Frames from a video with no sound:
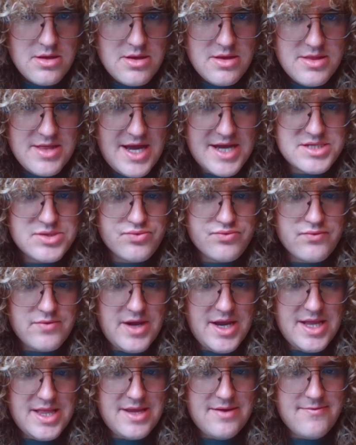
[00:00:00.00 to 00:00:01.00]
That's
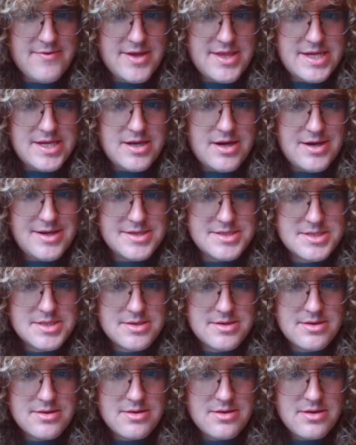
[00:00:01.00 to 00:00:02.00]
really, really nice.
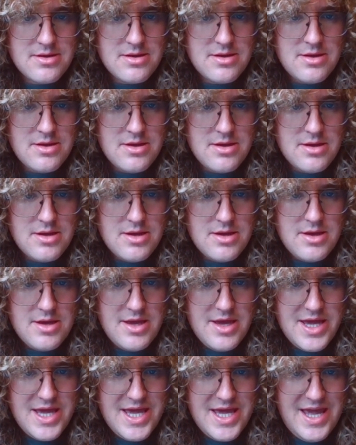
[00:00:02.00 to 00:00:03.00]

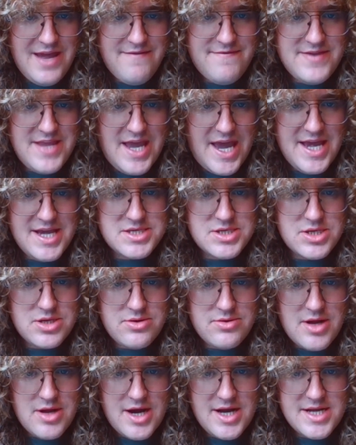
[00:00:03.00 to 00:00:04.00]
If takes you,
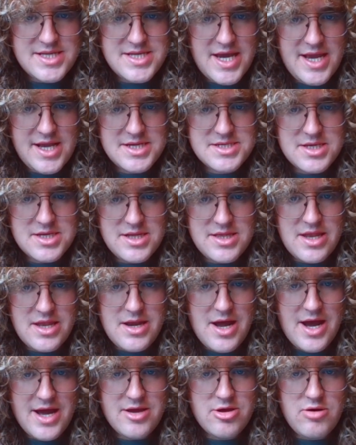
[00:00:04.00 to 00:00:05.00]
knight takes, and the
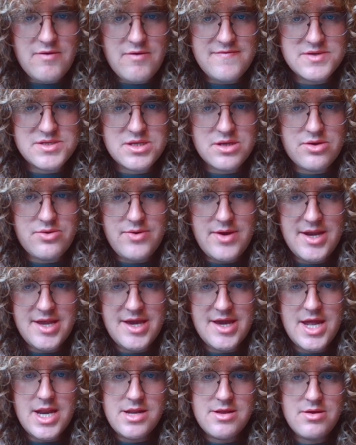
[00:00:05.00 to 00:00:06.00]
knight covers the queen
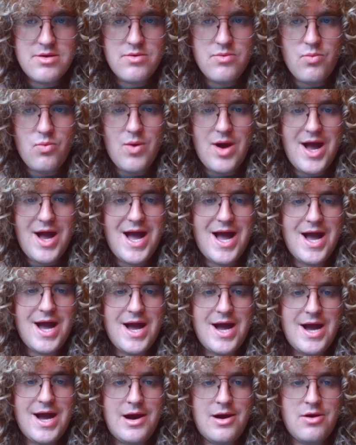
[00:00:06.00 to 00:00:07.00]
again.
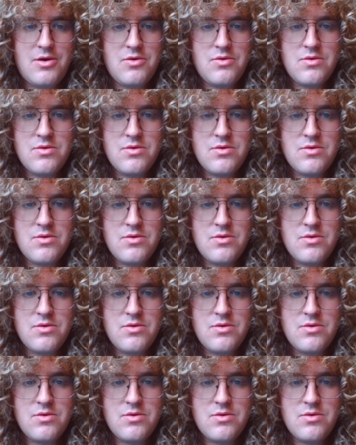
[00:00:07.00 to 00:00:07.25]
Wow.